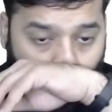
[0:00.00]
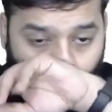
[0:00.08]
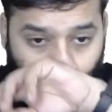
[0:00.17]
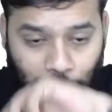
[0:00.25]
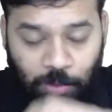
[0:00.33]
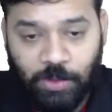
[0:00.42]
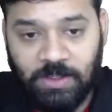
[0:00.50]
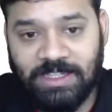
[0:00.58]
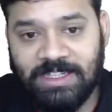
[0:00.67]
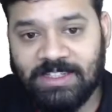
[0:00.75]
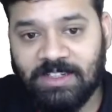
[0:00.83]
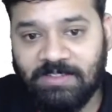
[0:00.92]
More
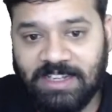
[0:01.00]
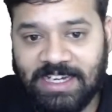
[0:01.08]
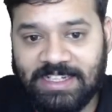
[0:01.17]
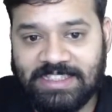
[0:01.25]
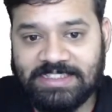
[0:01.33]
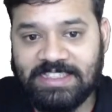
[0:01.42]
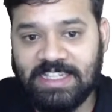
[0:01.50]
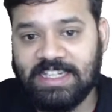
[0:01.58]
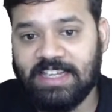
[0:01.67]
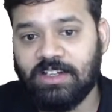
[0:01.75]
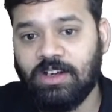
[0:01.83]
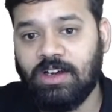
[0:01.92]
lethal varieties they
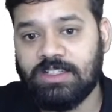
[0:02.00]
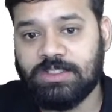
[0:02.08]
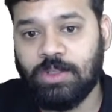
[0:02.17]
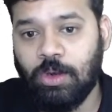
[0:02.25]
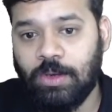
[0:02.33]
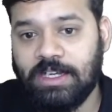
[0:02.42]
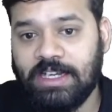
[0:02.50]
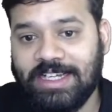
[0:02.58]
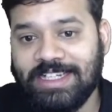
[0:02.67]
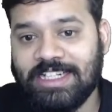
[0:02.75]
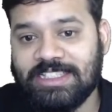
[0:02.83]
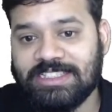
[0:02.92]
can cause
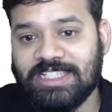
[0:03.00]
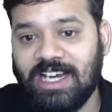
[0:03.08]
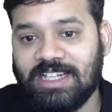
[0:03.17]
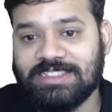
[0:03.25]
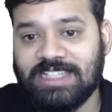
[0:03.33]
COVID-19, SARS,